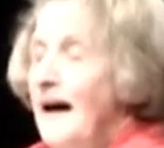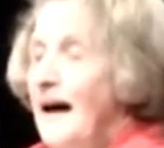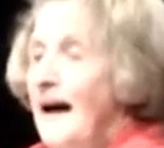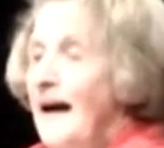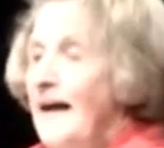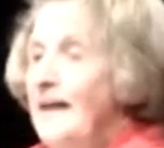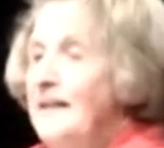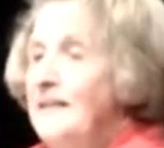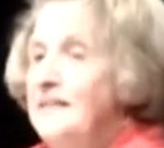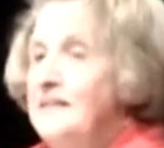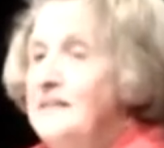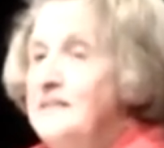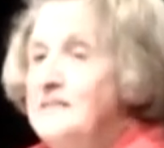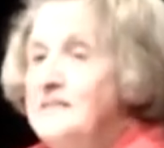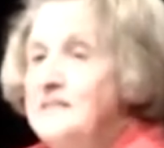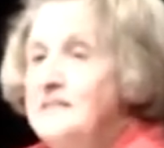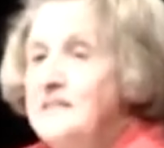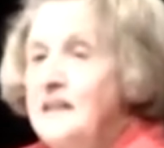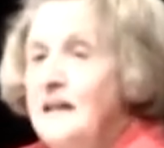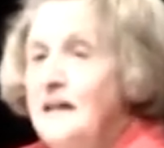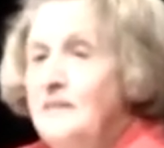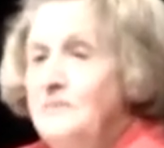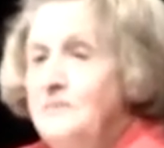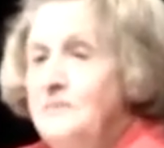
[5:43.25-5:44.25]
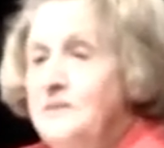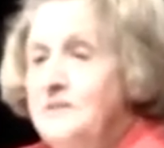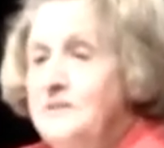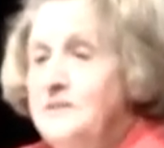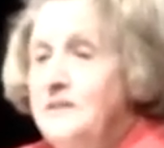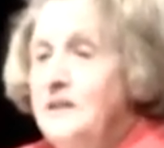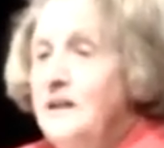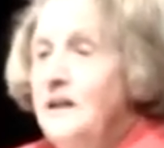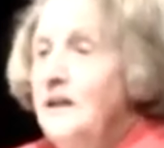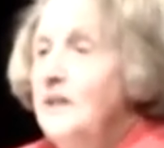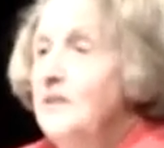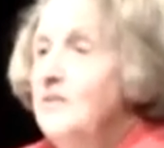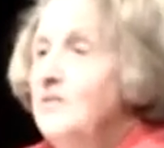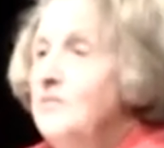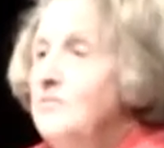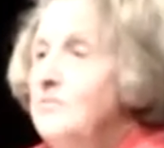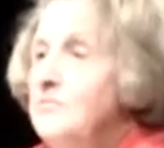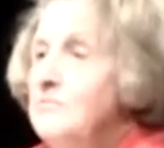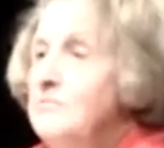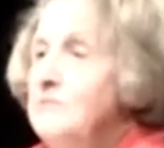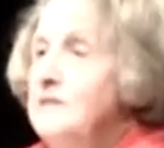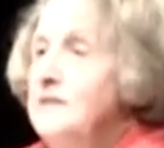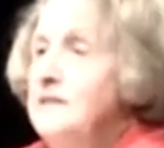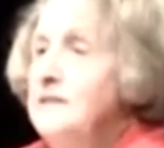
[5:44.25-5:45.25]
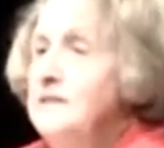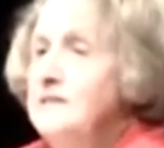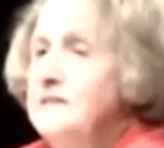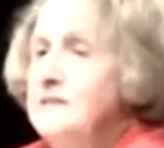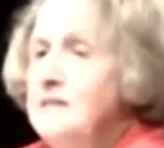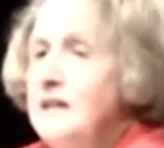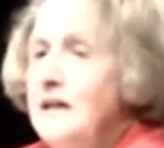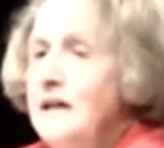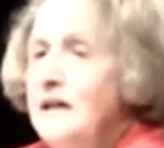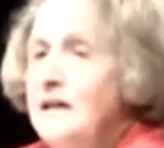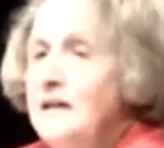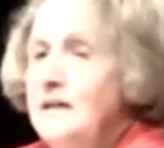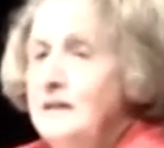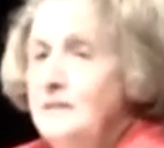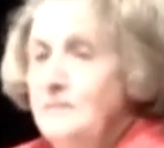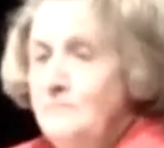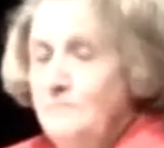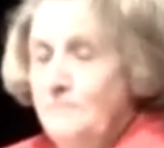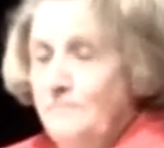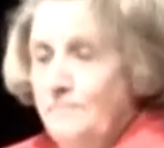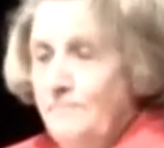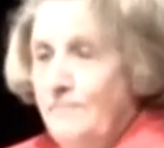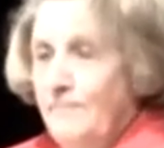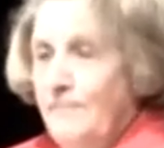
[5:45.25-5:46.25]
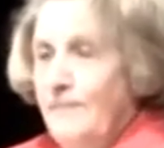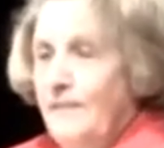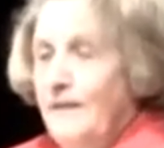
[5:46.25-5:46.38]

I discovered 3 times